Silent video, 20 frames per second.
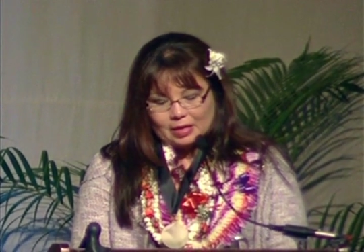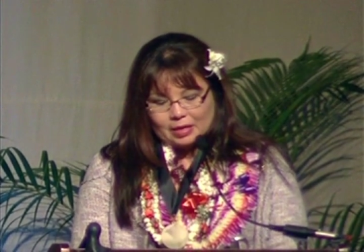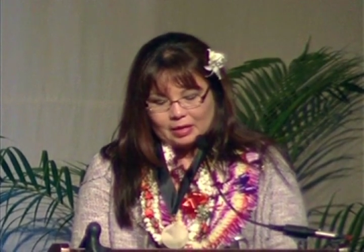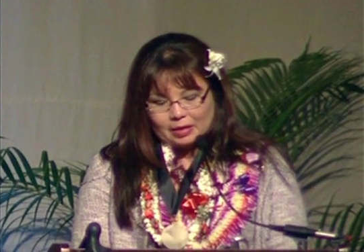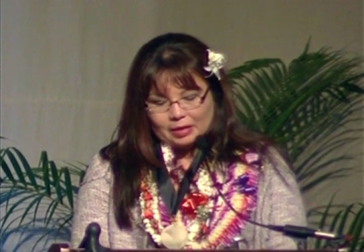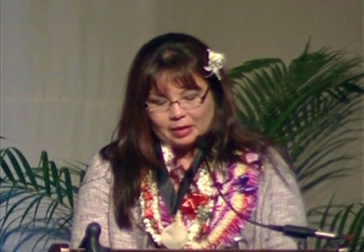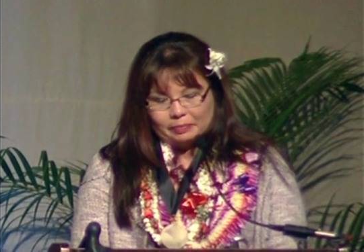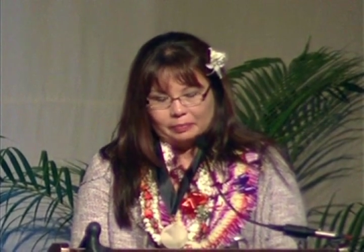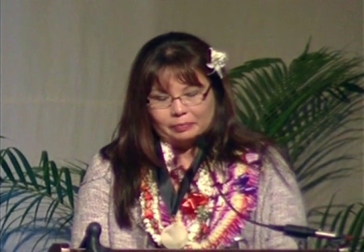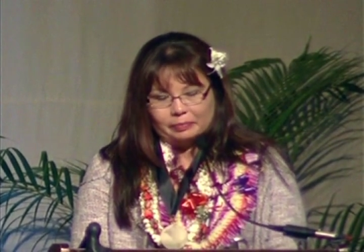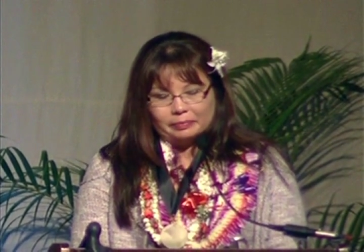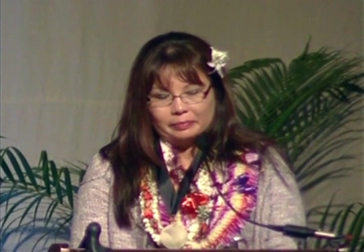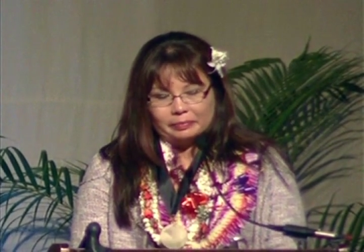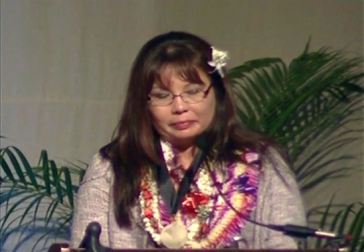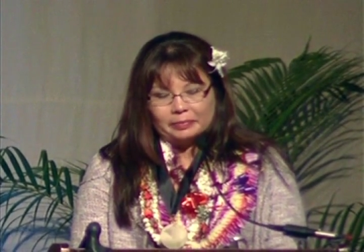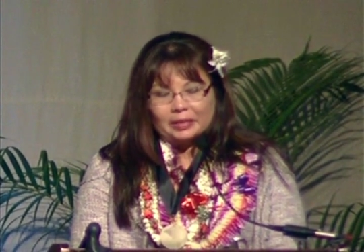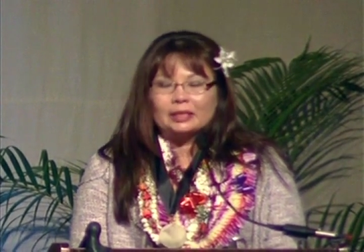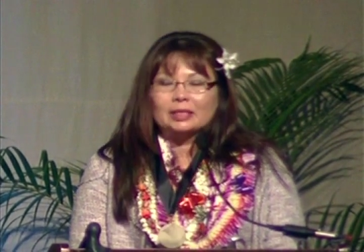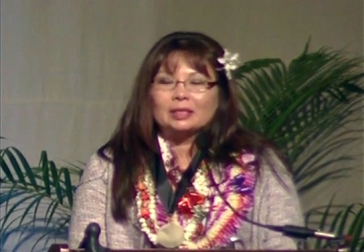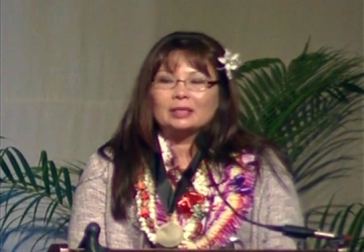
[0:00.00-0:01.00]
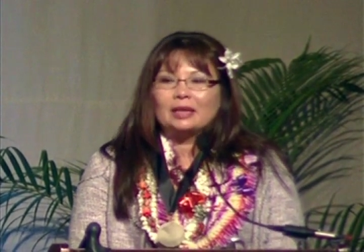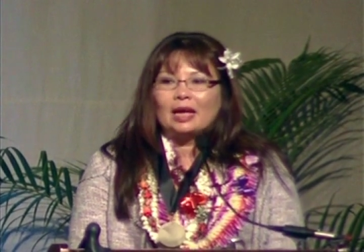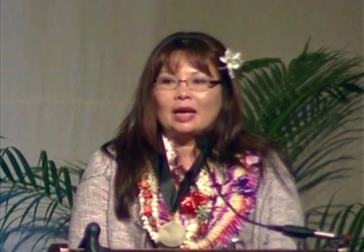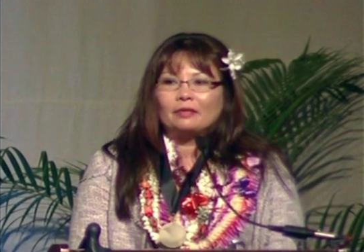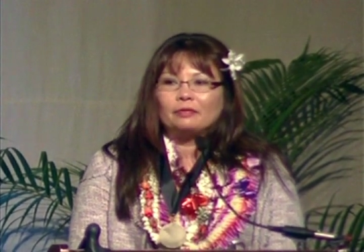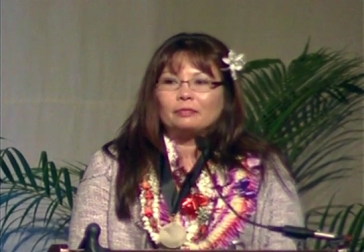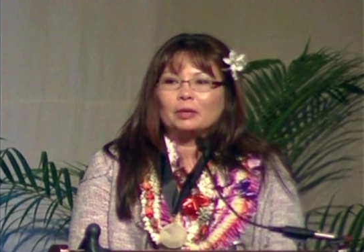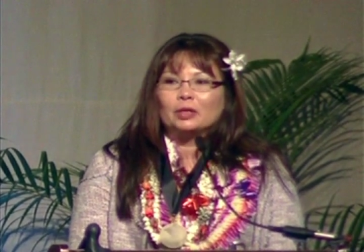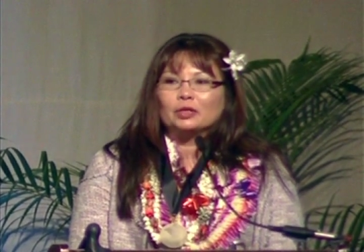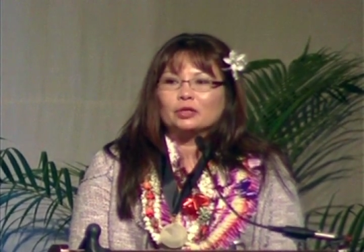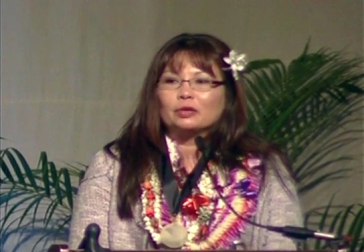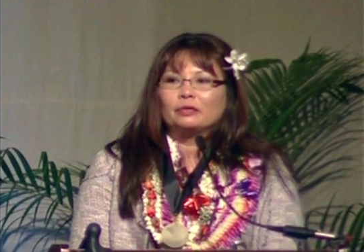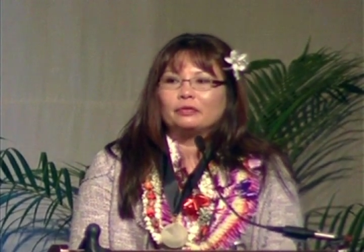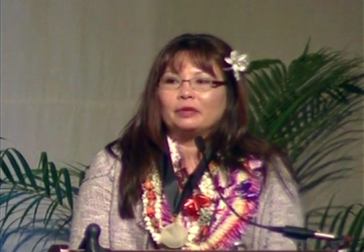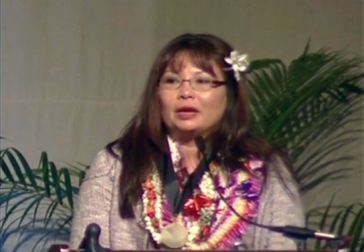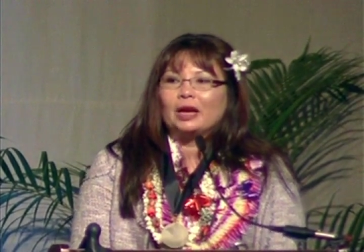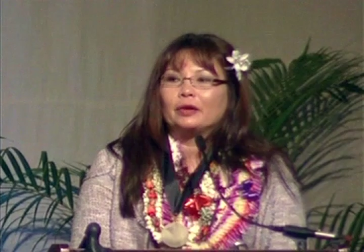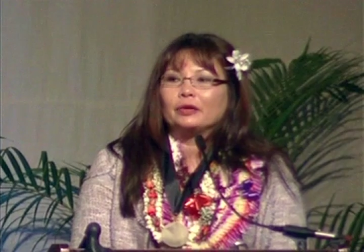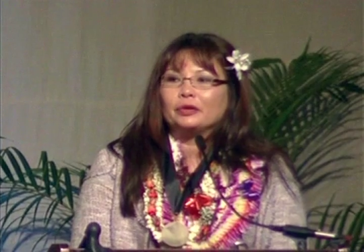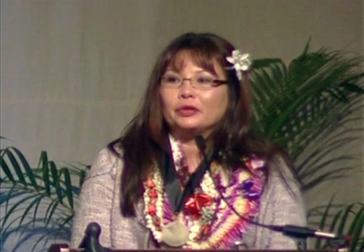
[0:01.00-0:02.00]
that didn't have much
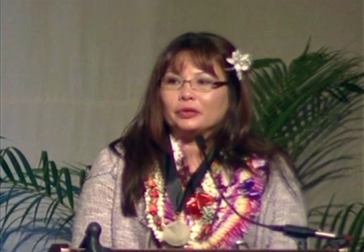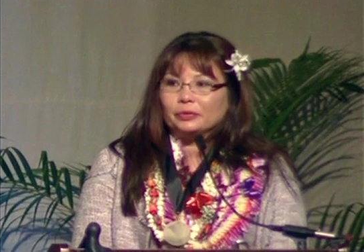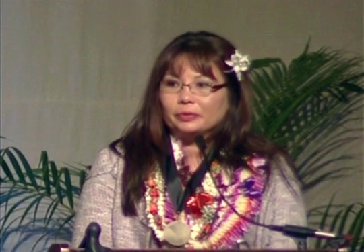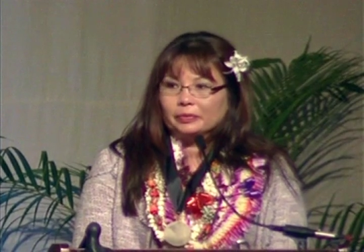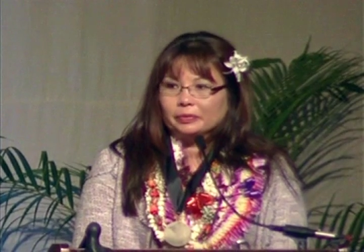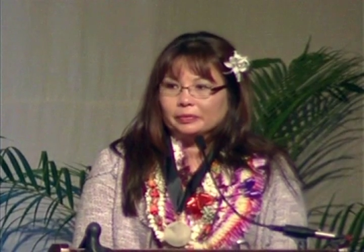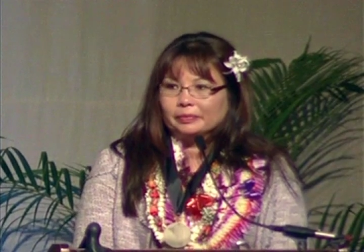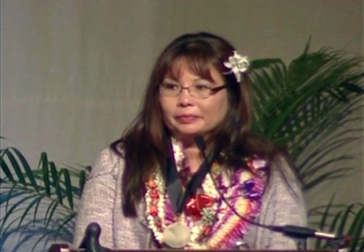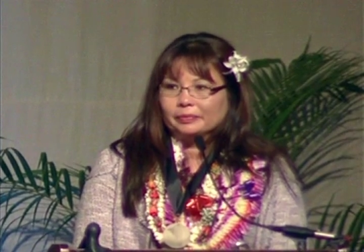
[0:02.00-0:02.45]
of value,